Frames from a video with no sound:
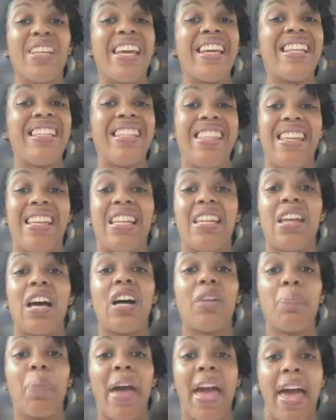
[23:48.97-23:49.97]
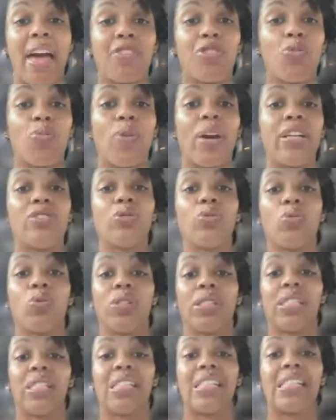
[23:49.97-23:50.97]
and then a pathway
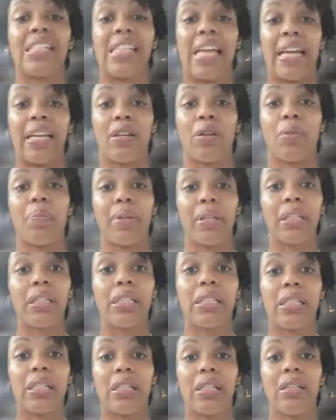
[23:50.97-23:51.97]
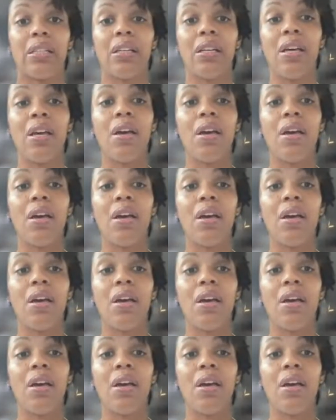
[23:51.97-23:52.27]
towards sustainability.